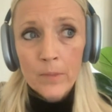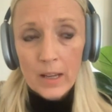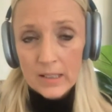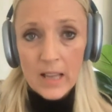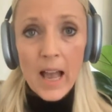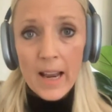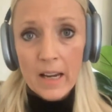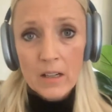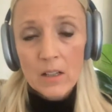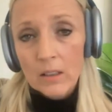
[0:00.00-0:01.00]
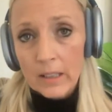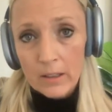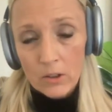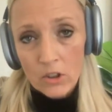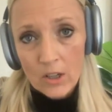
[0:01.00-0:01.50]
assigned
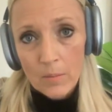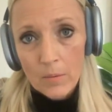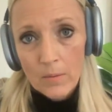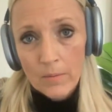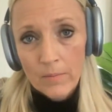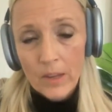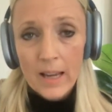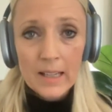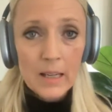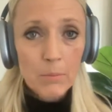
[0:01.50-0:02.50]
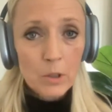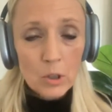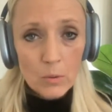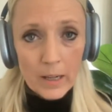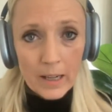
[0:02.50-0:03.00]
leadership. I keep
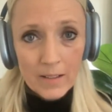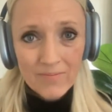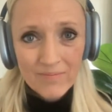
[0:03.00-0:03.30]
doing.